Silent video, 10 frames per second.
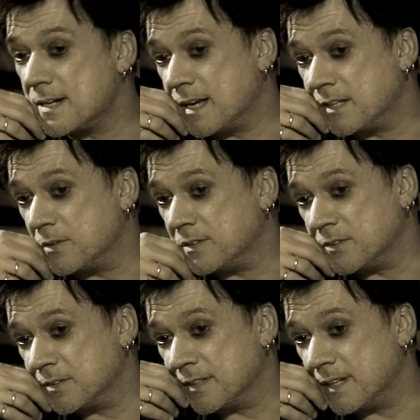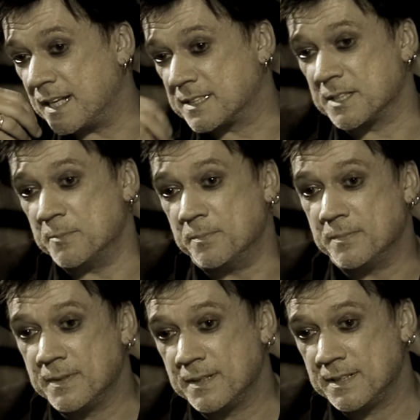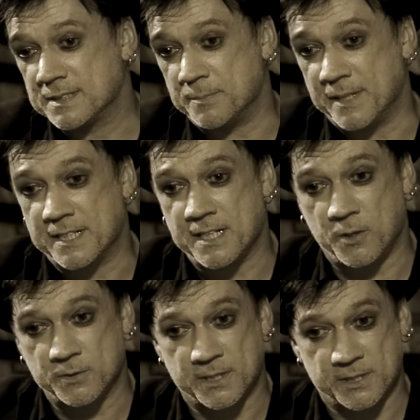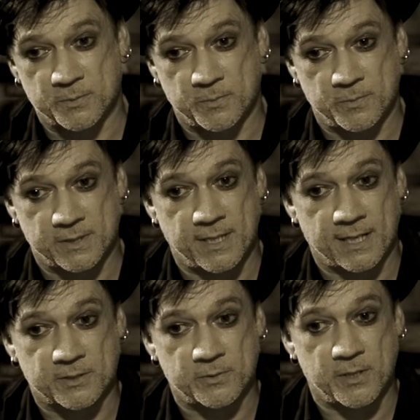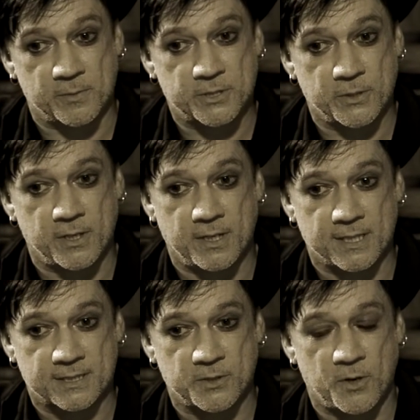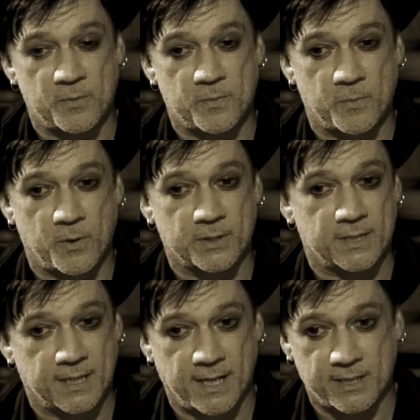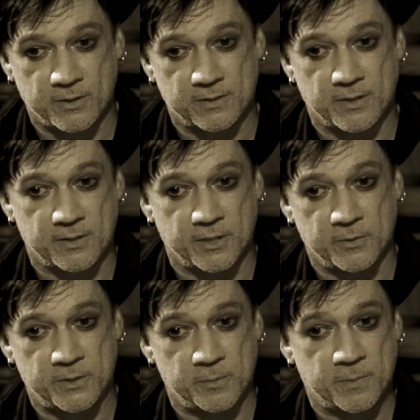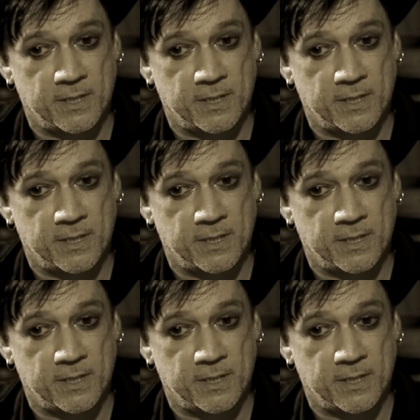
you had some encounters with that too, I'm sure. I saw one again on the YouTube.